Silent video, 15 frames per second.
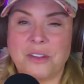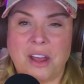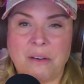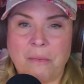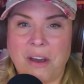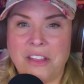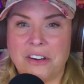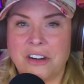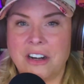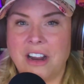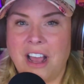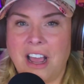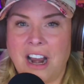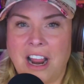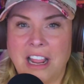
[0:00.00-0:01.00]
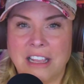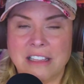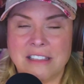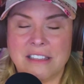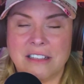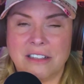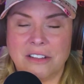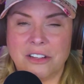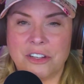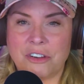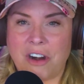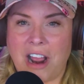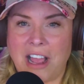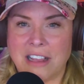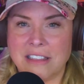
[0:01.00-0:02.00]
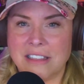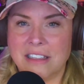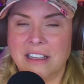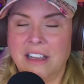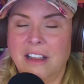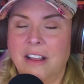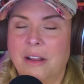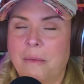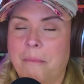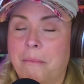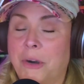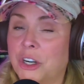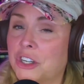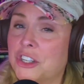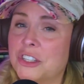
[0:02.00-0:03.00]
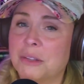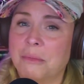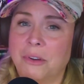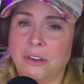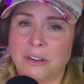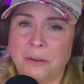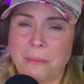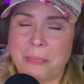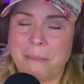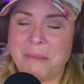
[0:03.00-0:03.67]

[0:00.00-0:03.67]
on whether or not I consider the tracks purchasable.